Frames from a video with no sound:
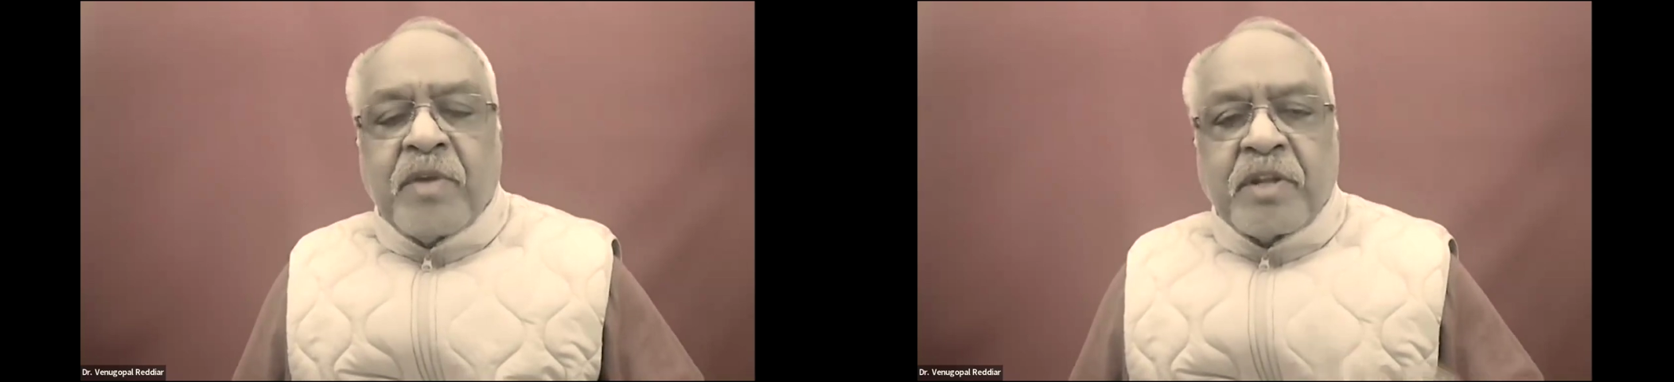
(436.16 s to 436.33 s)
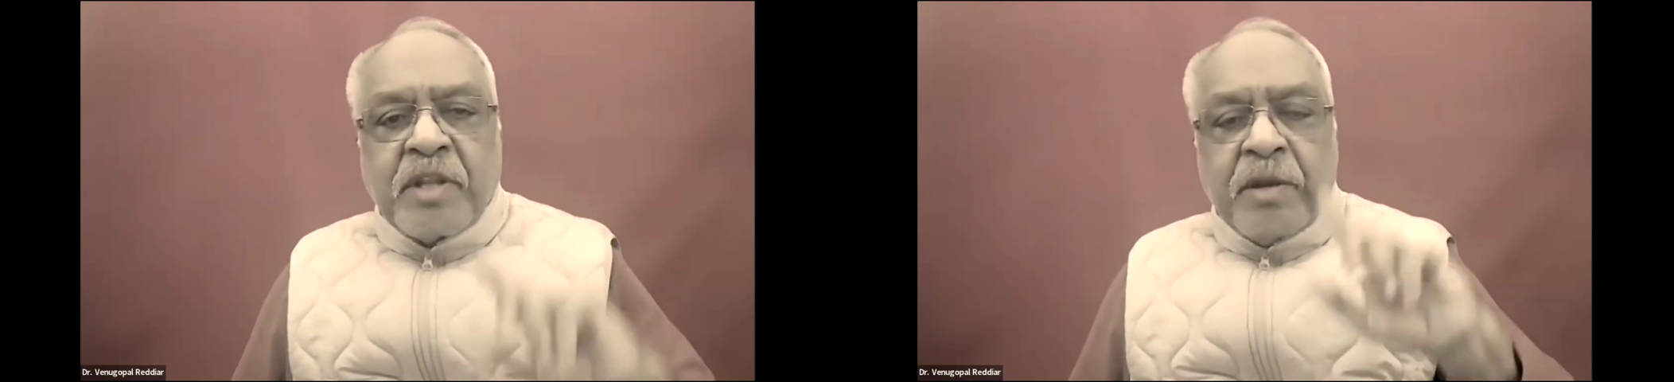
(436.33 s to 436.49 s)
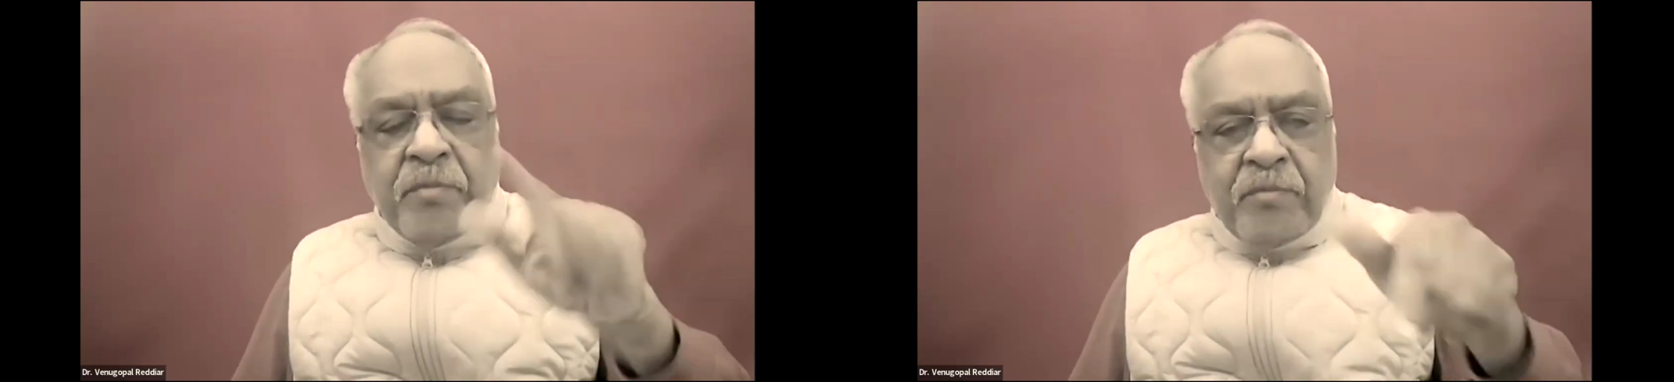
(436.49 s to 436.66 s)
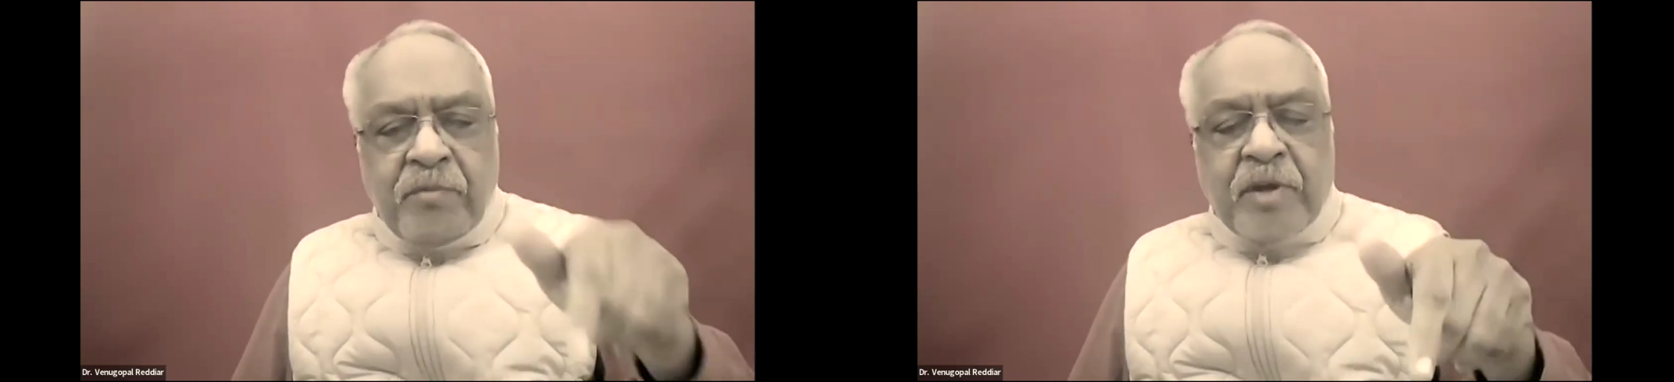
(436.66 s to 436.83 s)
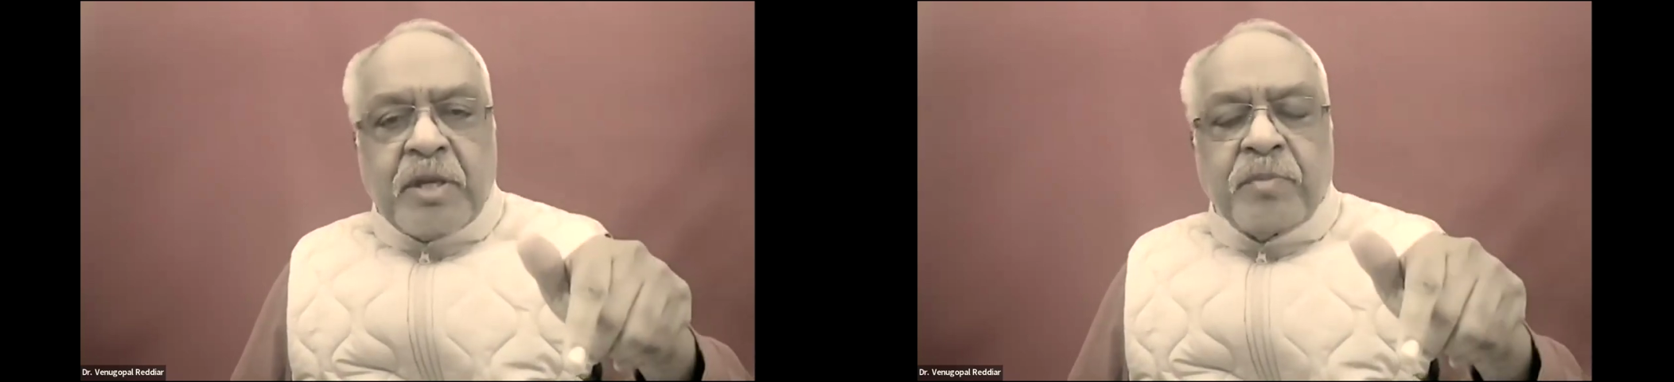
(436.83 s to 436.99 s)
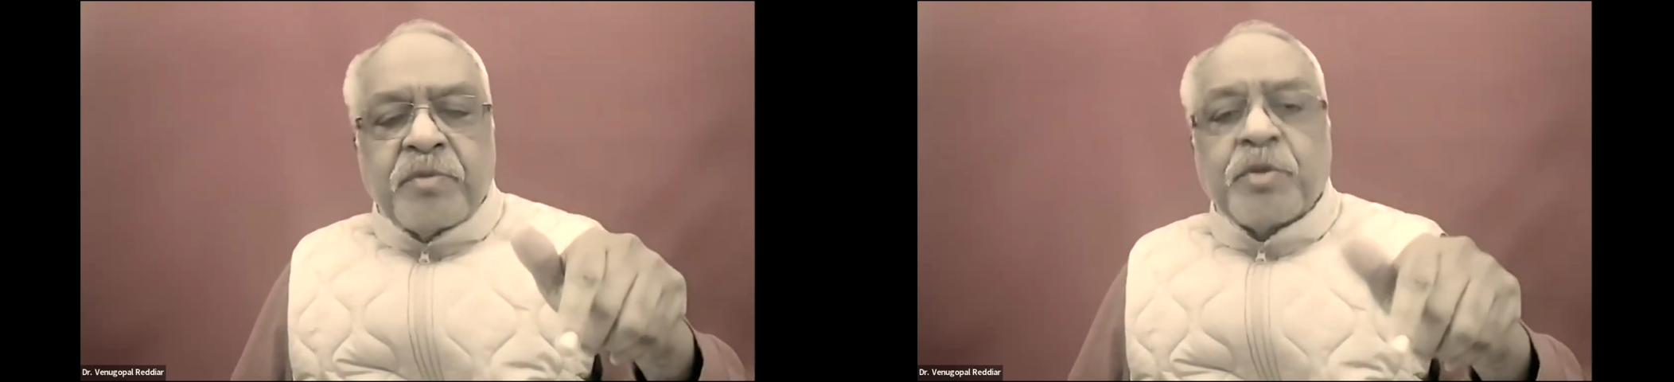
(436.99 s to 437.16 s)
Further
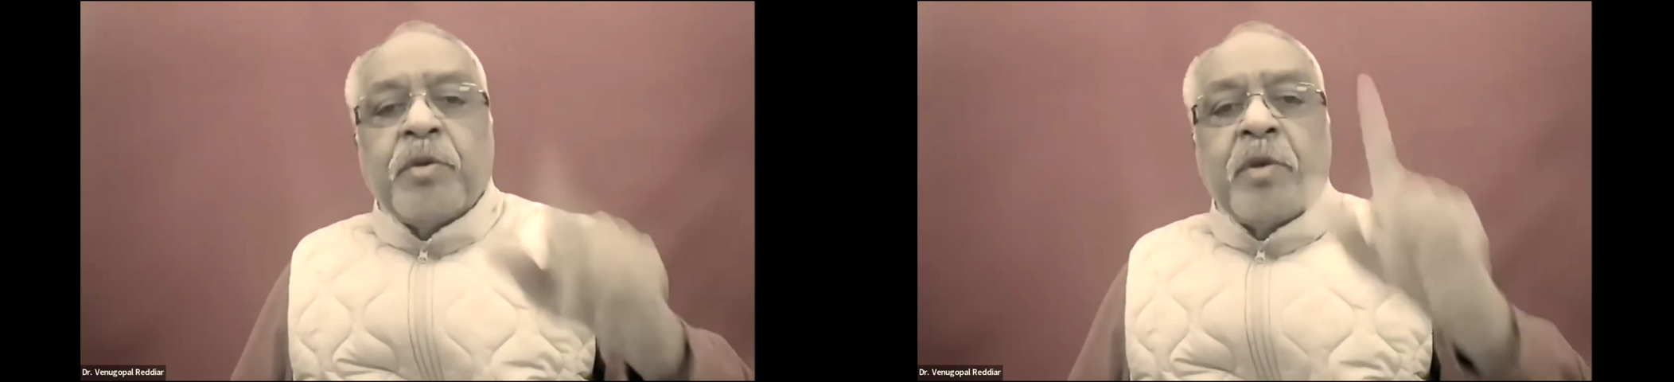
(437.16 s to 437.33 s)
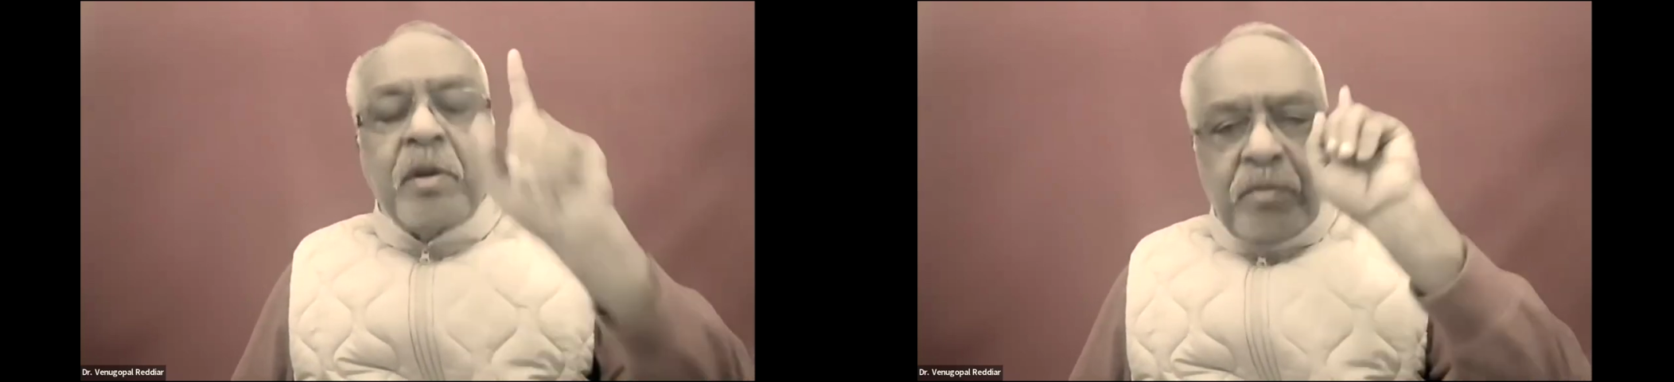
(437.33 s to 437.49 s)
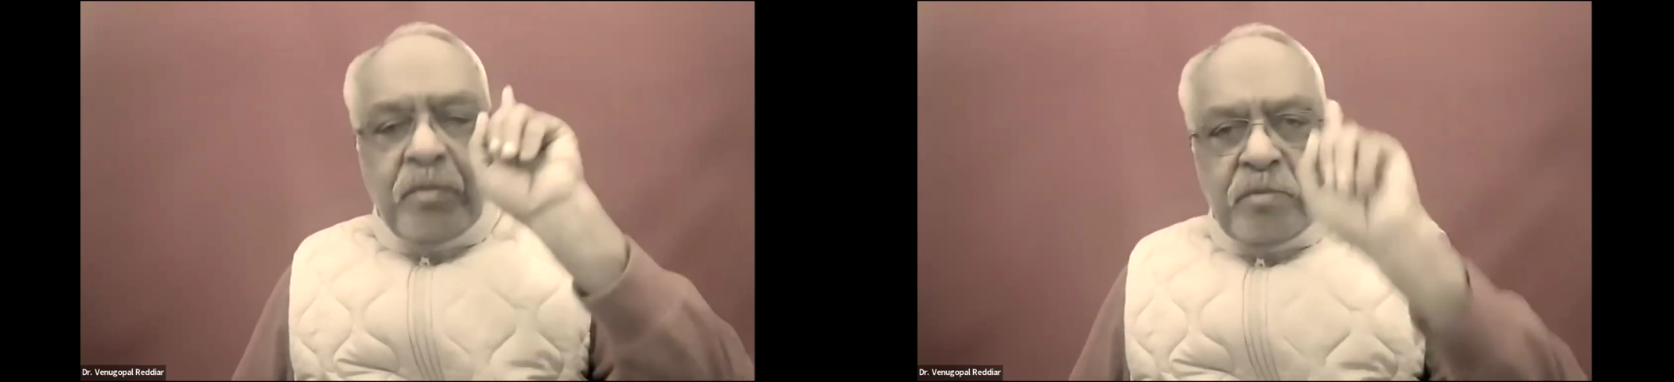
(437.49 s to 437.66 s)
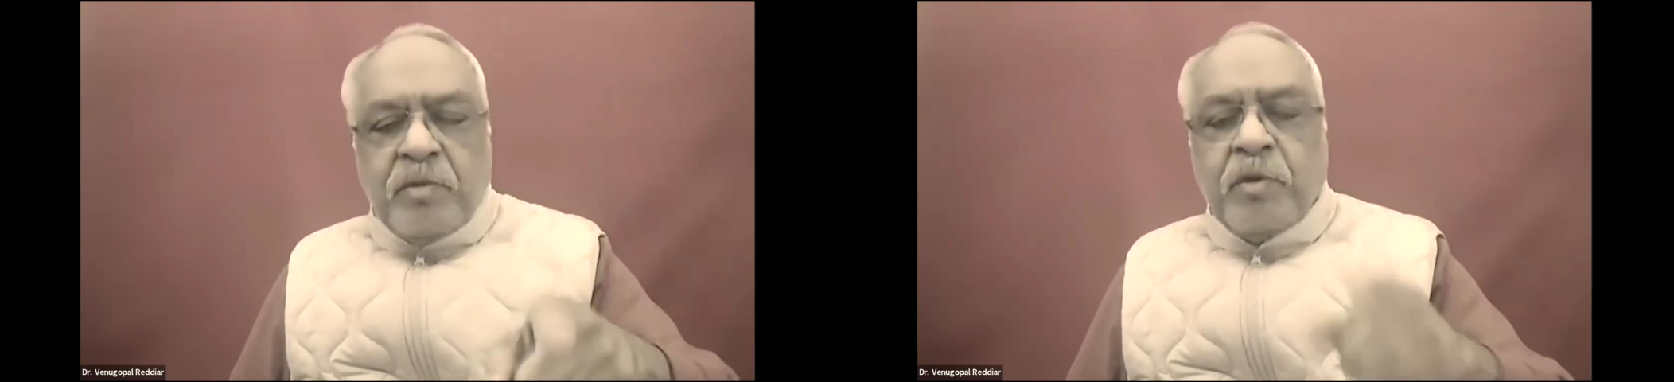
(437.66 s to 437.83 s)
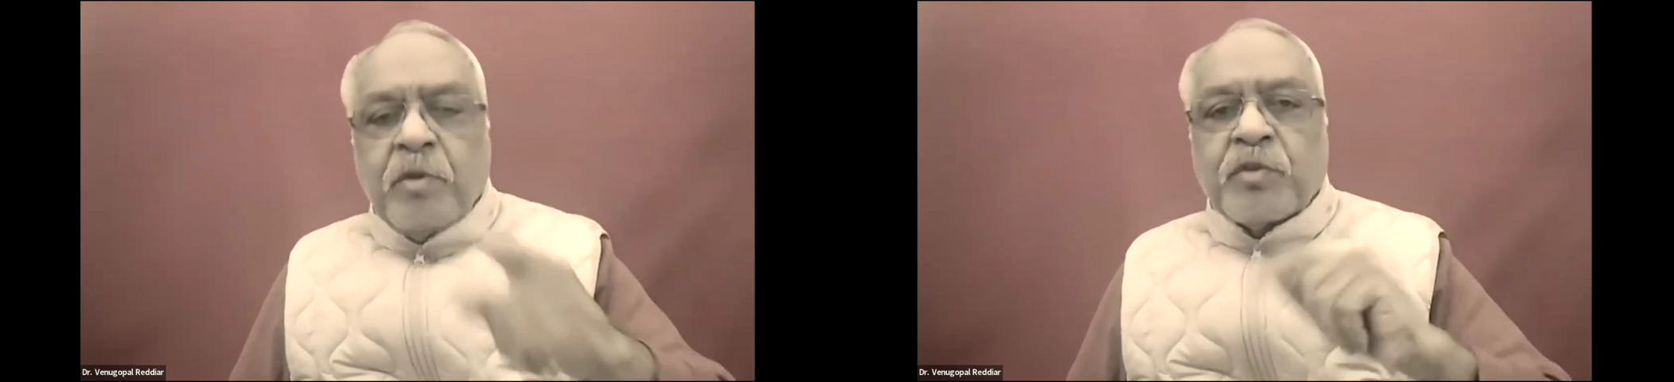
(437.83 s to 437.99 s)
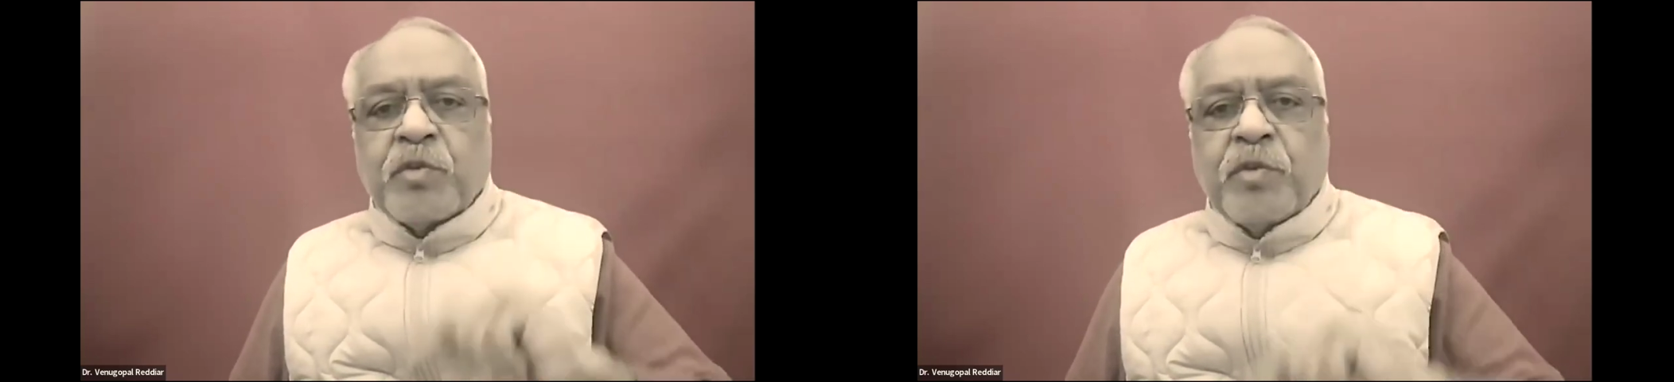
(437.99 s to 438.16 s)
workup showed
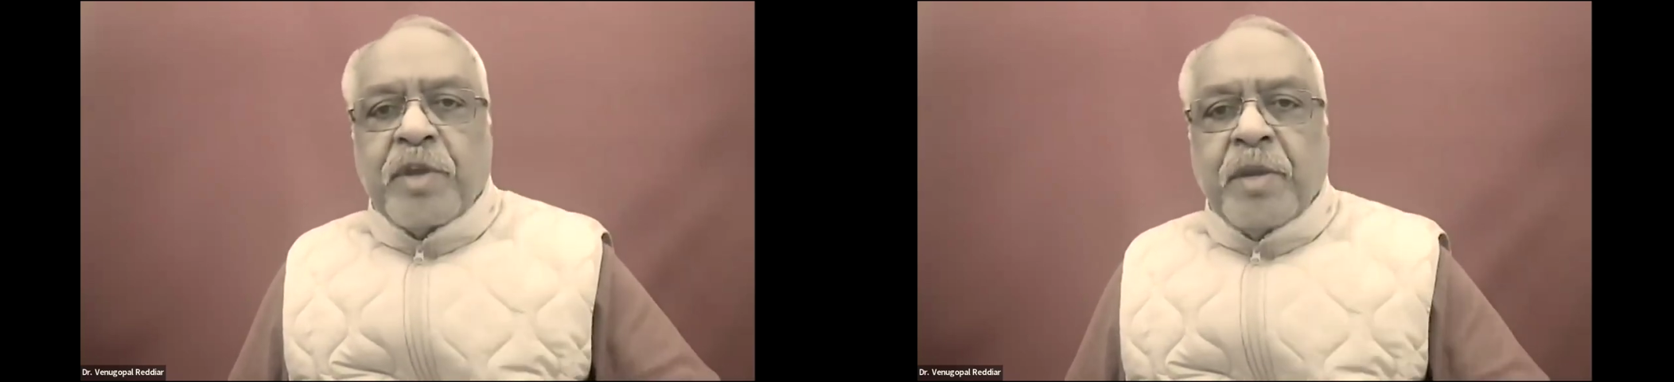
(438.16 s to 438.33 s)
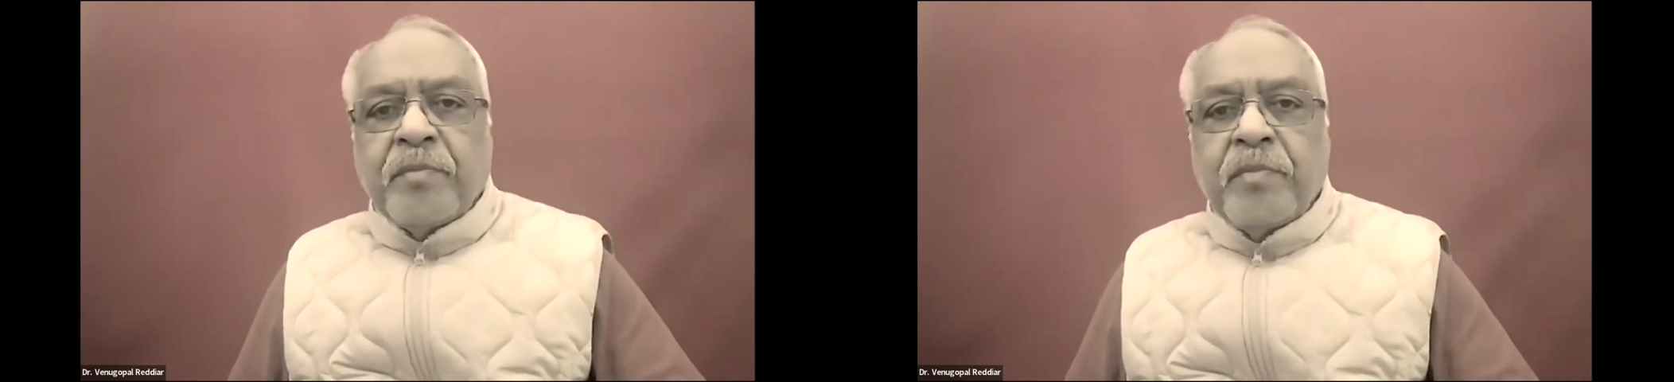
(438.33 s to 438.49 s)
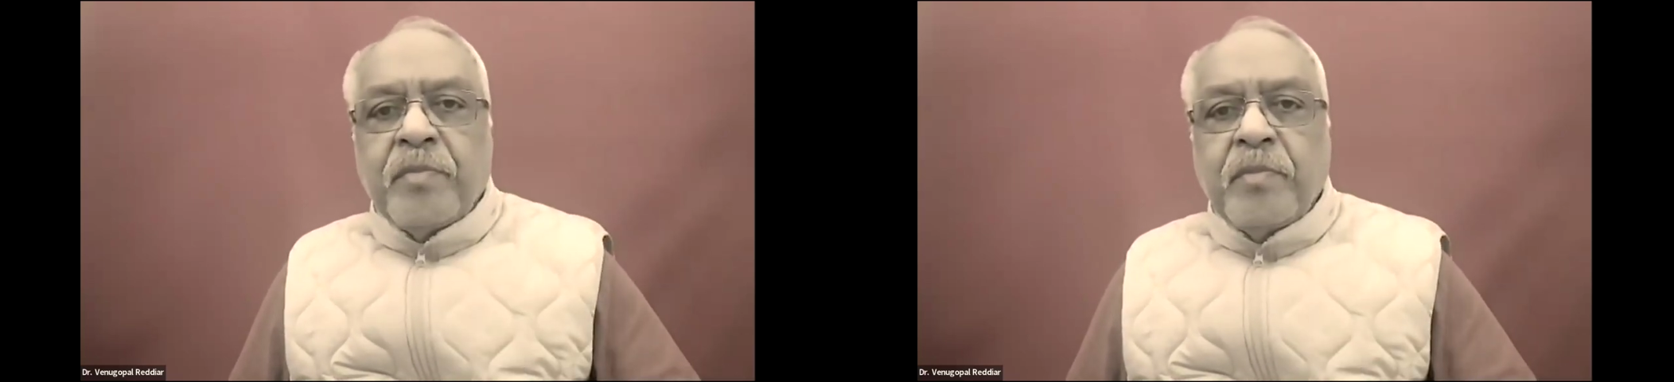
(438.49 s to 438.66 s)
low sodium.